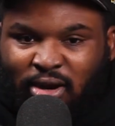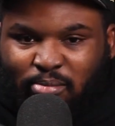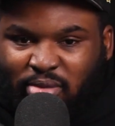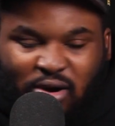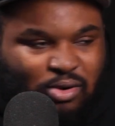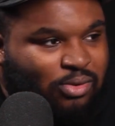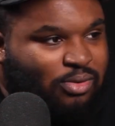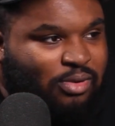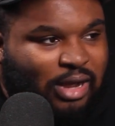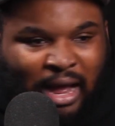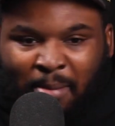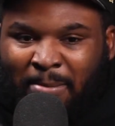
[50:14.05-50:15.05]
bro,
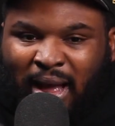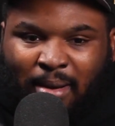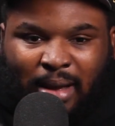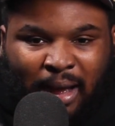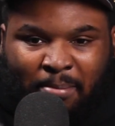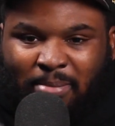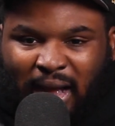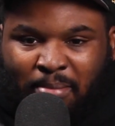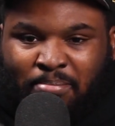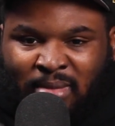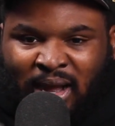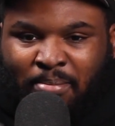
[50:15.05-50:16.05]
I'm
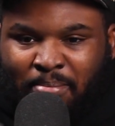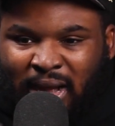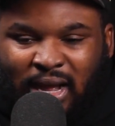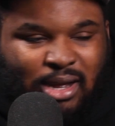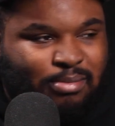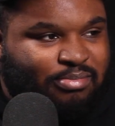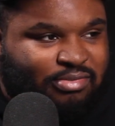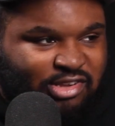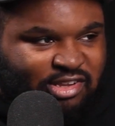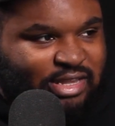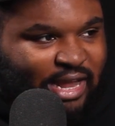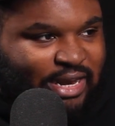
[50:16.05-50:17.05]
my
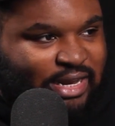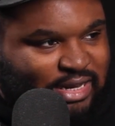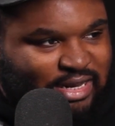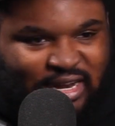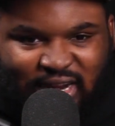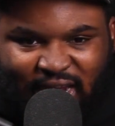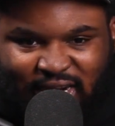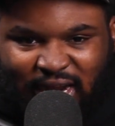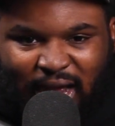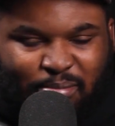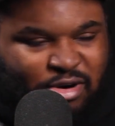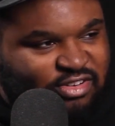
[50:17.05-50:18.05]
mom's like
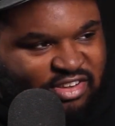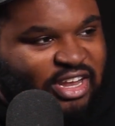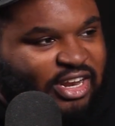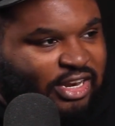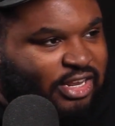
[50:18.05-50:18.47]
I'm her son.